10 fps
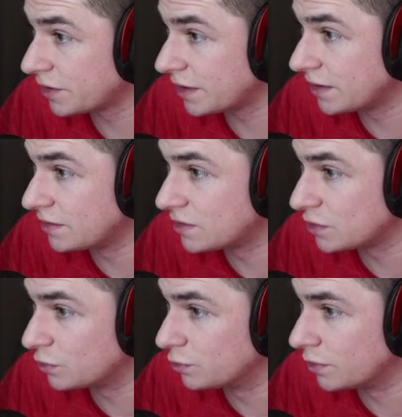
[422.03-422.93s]
it
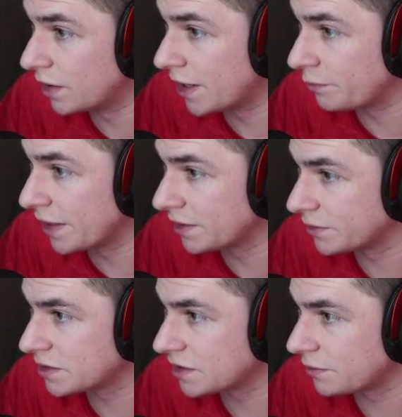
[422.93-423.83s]
into a
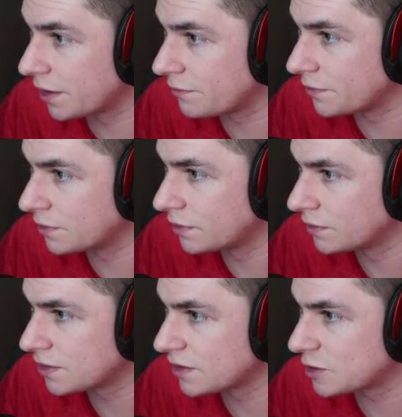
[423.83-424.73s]
regular assault rifle.
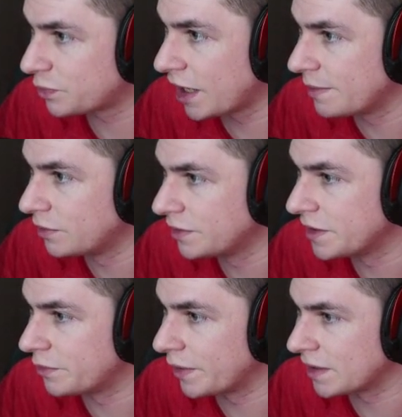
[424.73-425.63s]
So there's primal
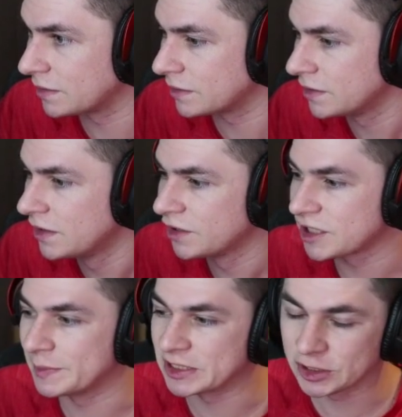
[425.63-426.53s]
and then regular.
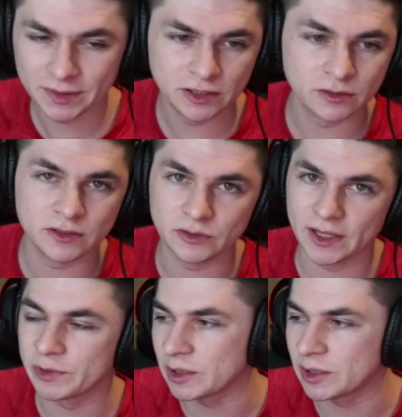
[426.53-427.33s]
So I'm assuming you can do that with the